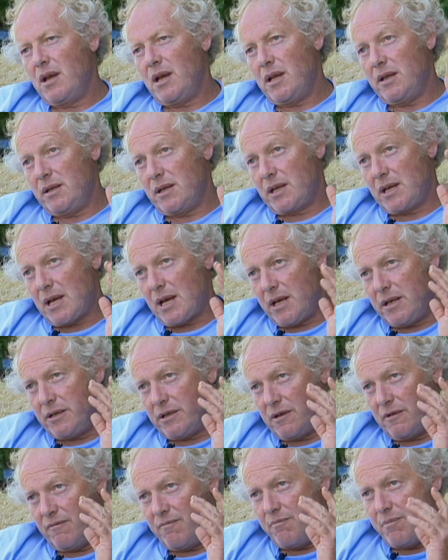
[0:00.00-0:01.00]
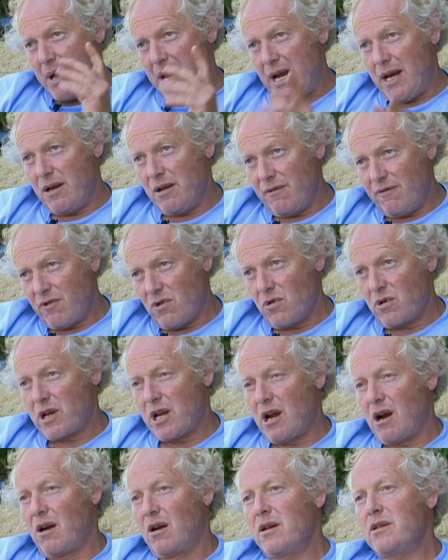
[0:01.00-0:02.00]
In the case of beta
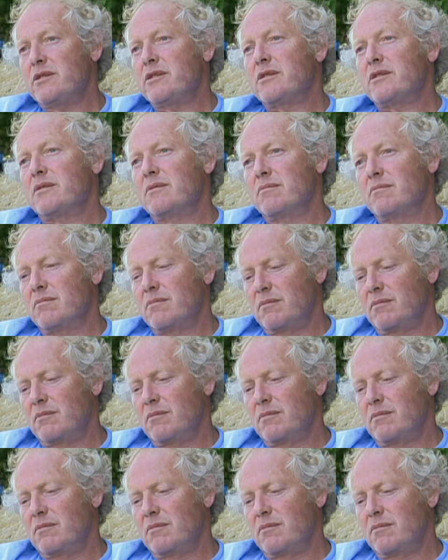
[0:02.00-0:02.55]
vulgaris,